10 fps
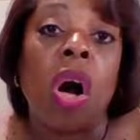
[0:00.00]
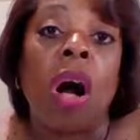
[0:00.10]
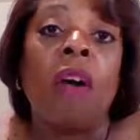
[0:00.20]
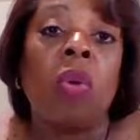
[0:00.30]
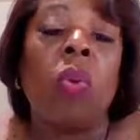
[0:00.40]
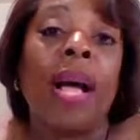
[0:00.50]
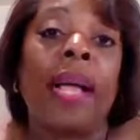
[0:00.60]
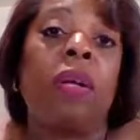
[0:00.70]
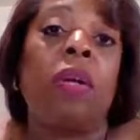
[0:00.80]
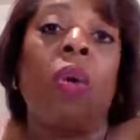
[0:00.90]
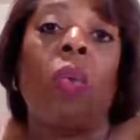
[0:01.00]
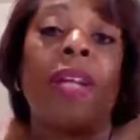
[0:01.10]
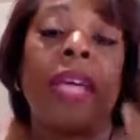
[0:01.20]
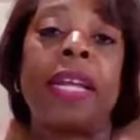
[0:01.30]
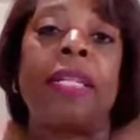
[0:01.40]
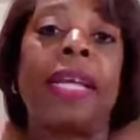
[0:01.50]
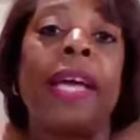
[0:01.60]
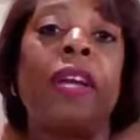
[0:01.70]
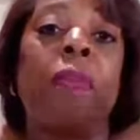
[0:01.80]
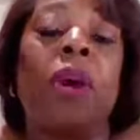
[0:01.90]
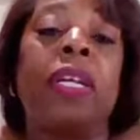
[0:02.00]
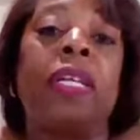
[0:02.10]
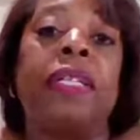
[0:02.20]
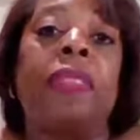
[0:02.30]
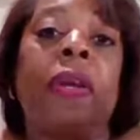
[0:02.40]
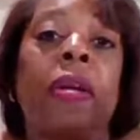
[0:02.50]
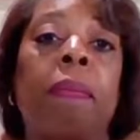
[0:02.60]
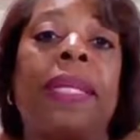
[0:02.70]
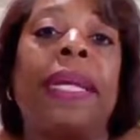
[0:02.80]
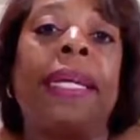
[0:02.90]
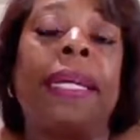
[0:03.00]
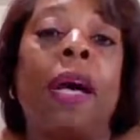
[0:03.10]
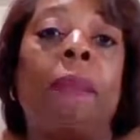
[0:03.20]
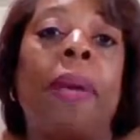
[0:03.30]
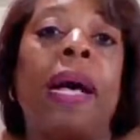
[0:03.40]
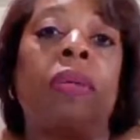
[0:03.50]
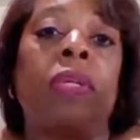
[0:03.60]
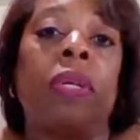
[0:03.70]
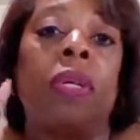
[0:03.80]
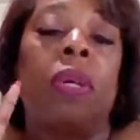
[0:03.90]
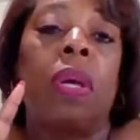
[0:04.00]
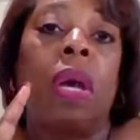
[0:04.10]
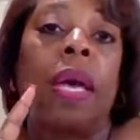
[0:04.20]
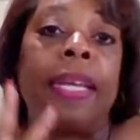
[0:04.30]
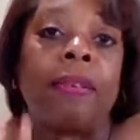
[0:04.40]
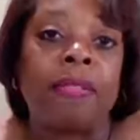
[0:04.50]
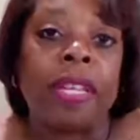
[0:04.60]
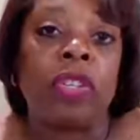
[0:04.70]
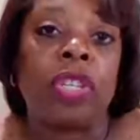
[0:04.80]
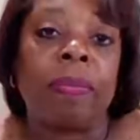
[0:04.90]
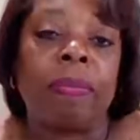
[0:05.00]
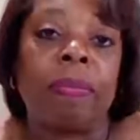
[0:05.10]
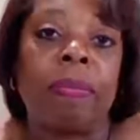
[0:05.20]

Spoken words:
all the while that entire party is out there complaining about inflation,